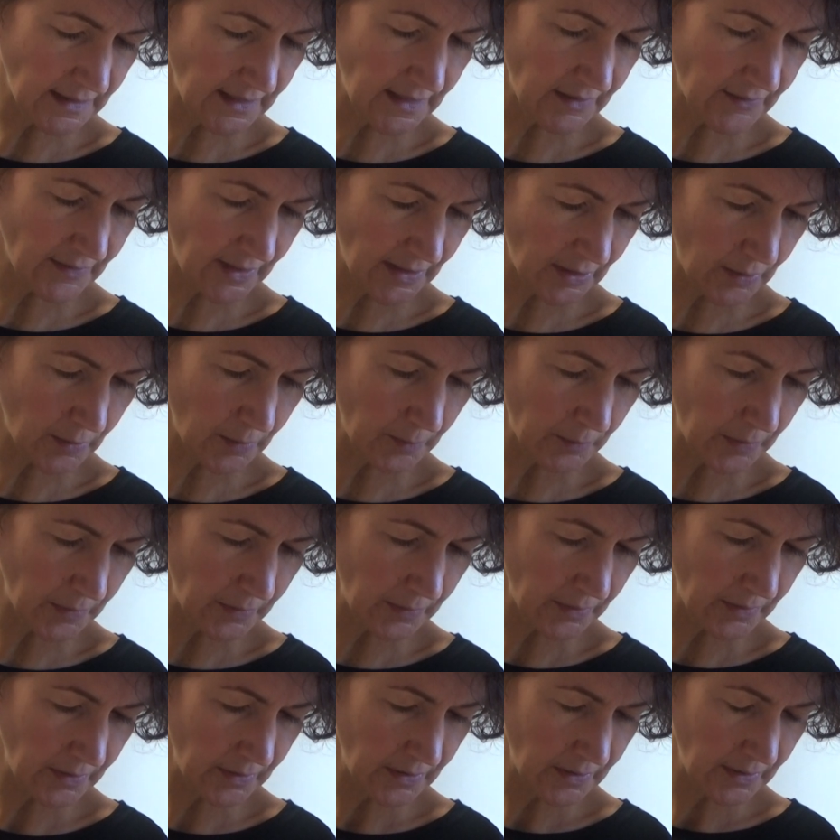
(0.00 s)
giving up.
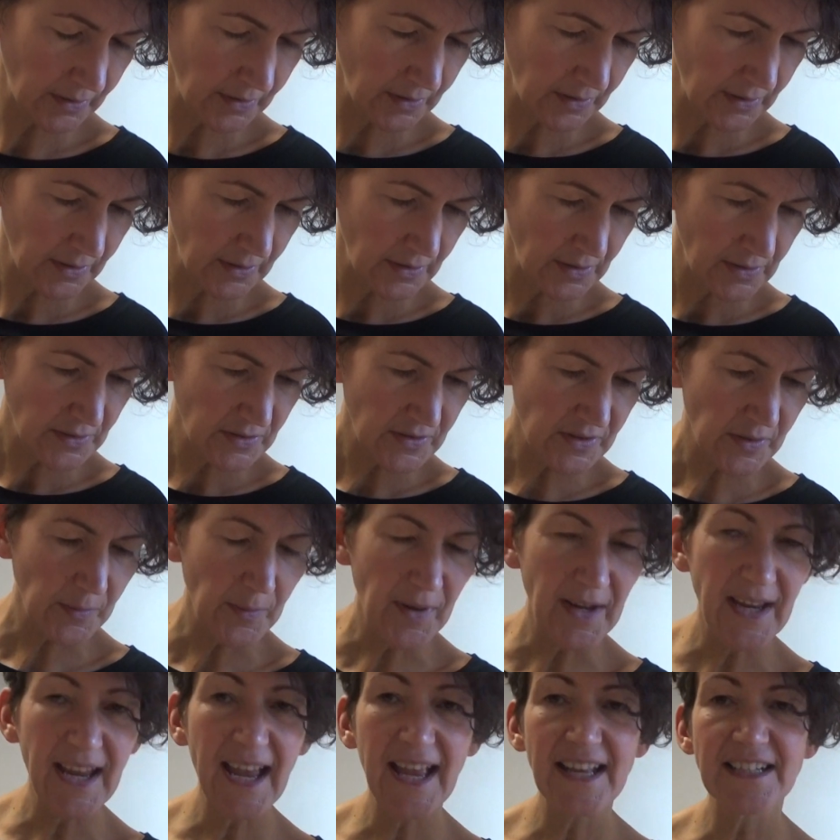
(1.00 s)
So
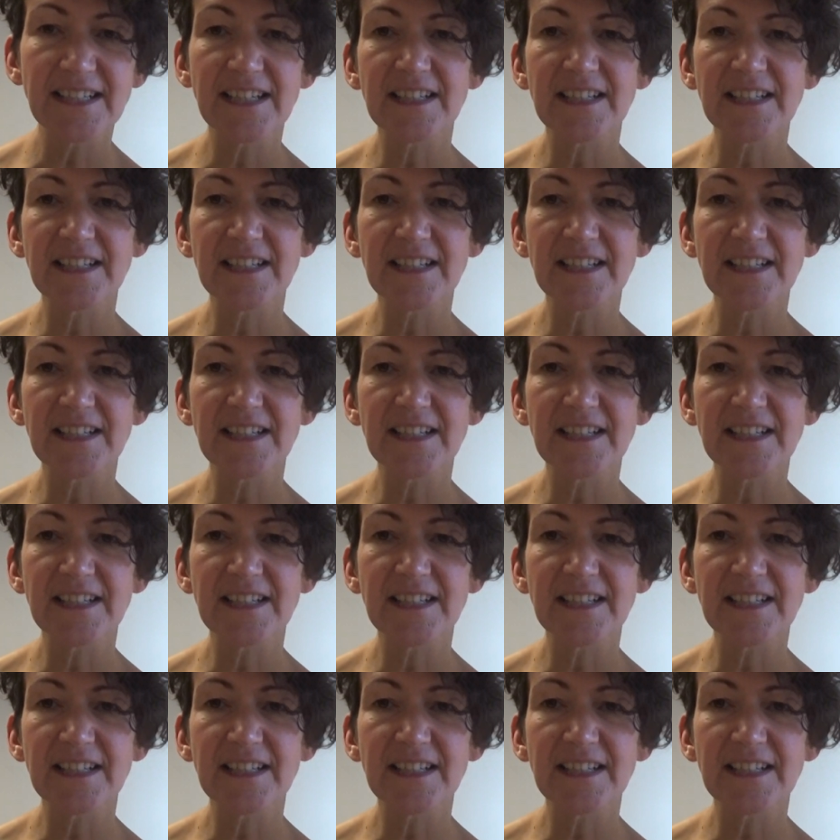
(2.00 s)
again,